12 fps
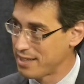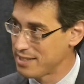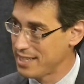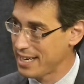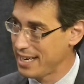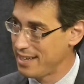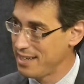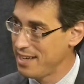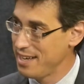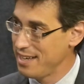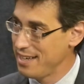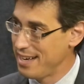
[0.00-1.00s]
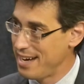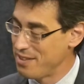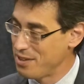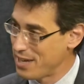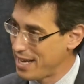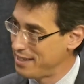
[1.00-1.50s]
ticket,
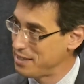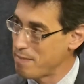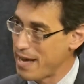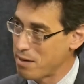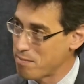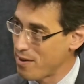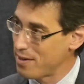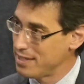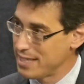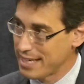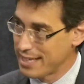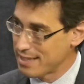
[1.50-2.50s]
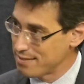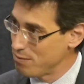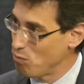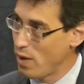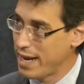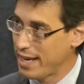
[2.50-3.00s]
the United Independent Party ticket,
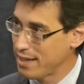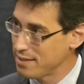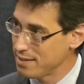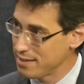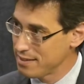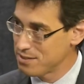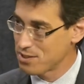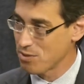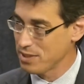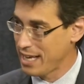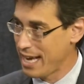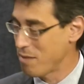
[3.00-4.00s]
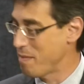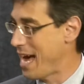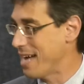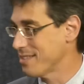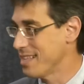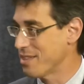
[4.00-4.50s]
winning, certainly getting
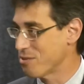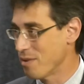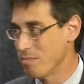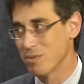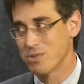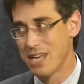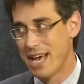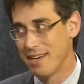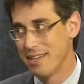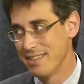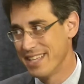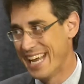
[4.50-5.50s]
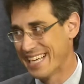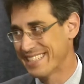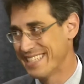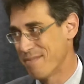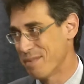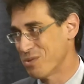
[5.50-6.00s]
past that 3%. The next
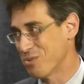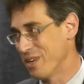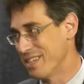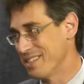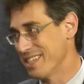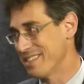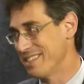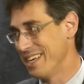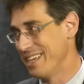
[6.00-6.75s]
step is 2016.